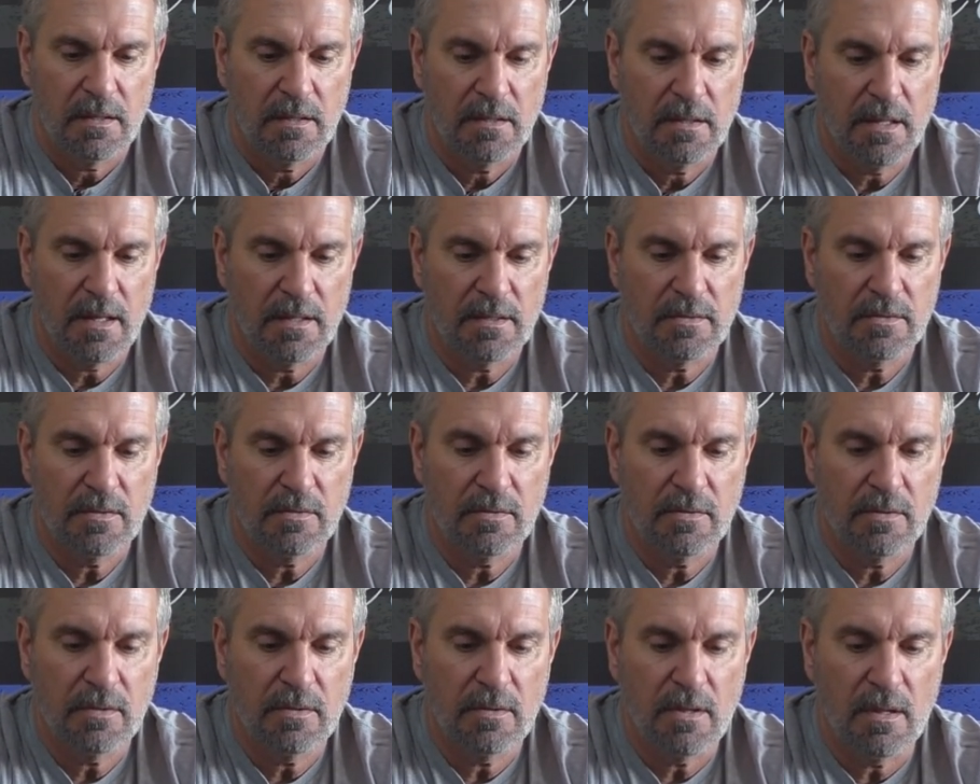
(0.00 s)
Yeah,
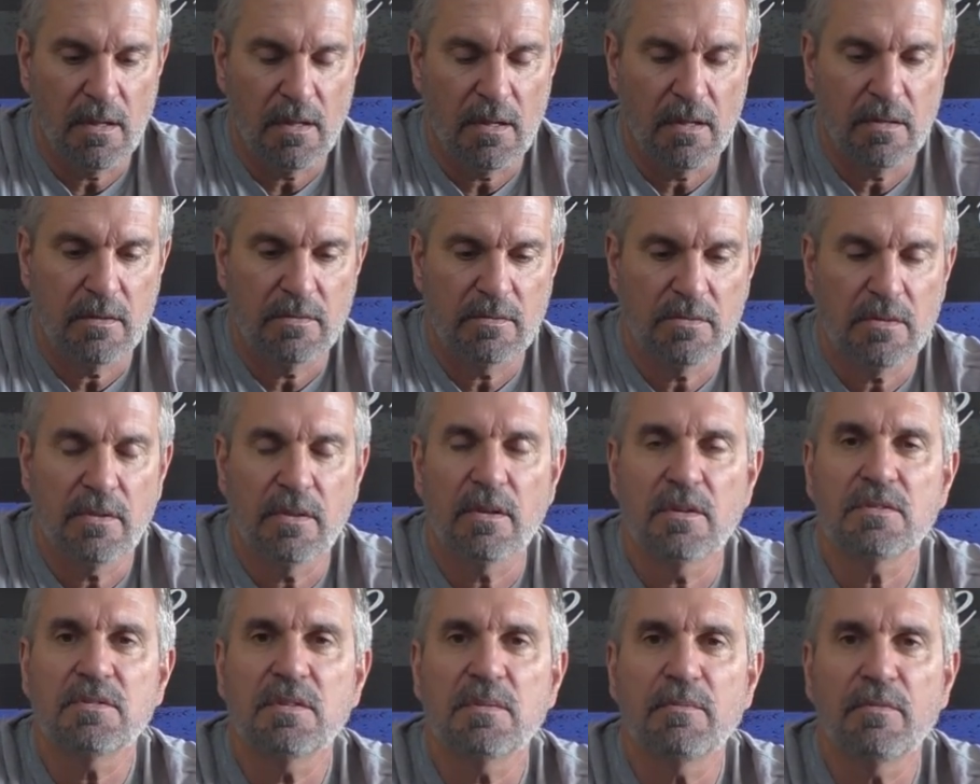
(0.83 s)
so
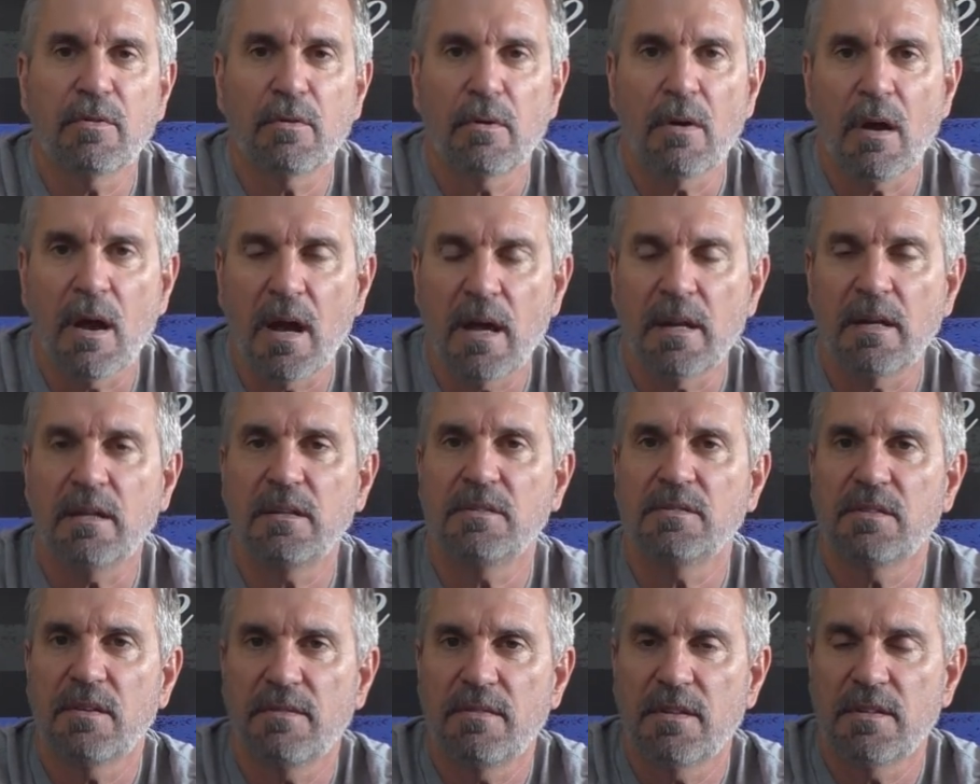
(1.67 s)
there's some
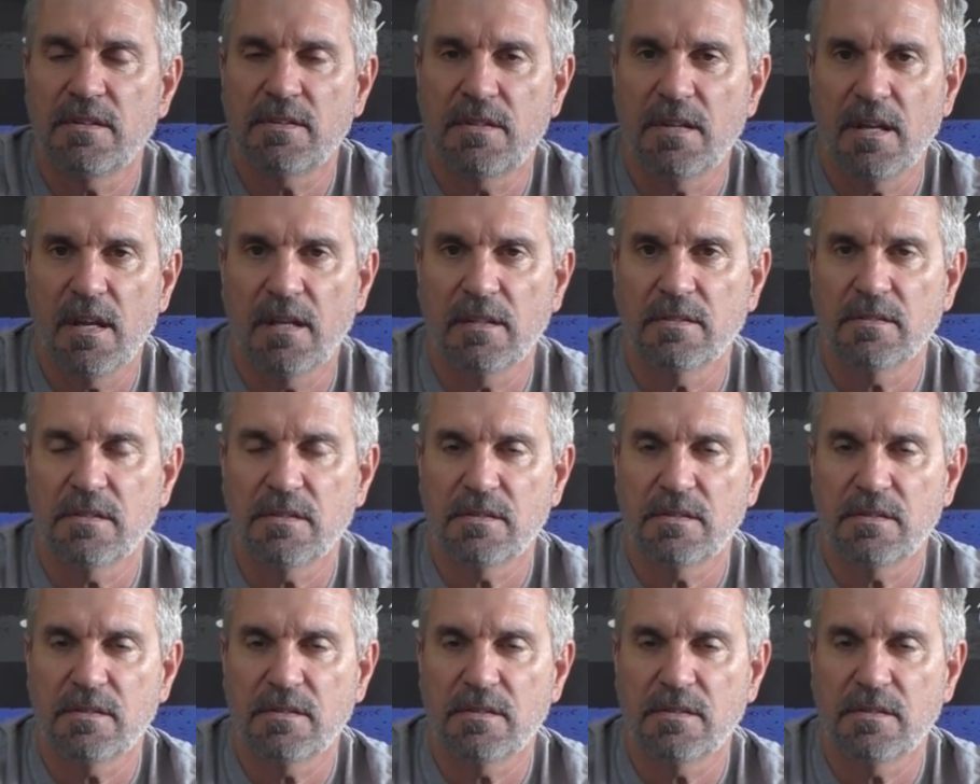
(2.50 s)
varieties of the SIGs.